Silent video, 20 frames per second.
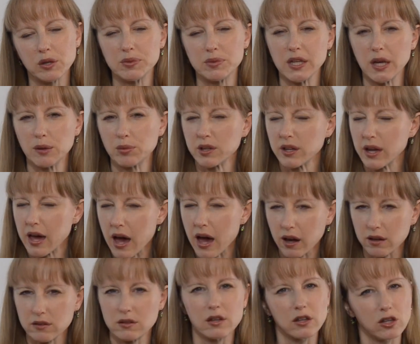be able to
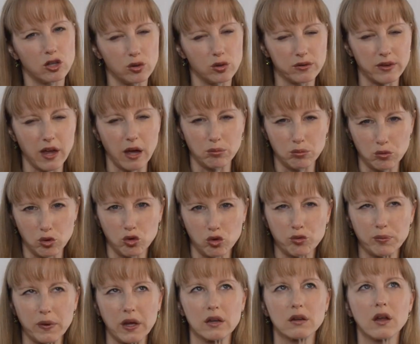execute that
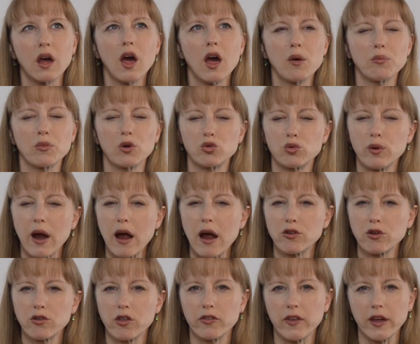movement, but
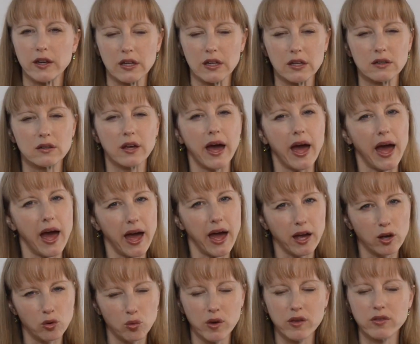rather that they need to
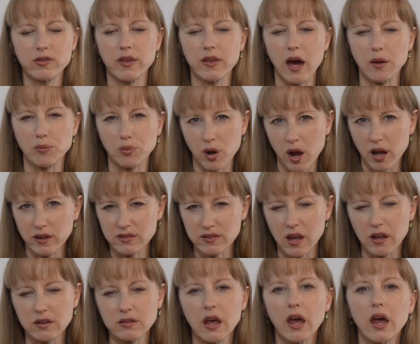hang with that
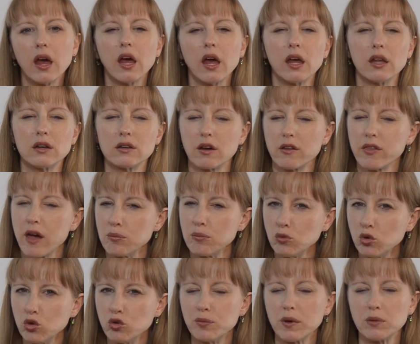process until that
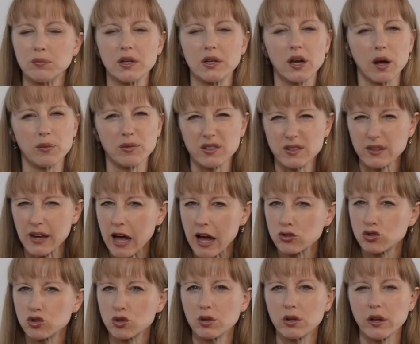movement becomes
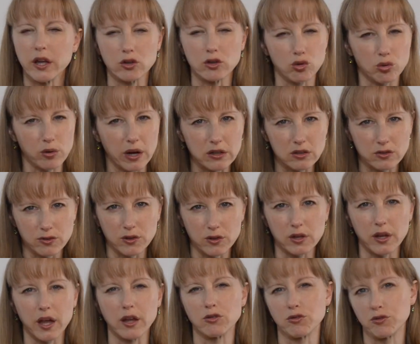natural and
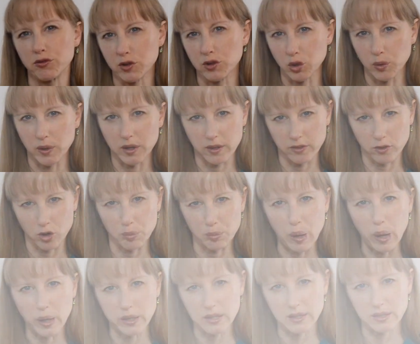graceful and fluid in their body.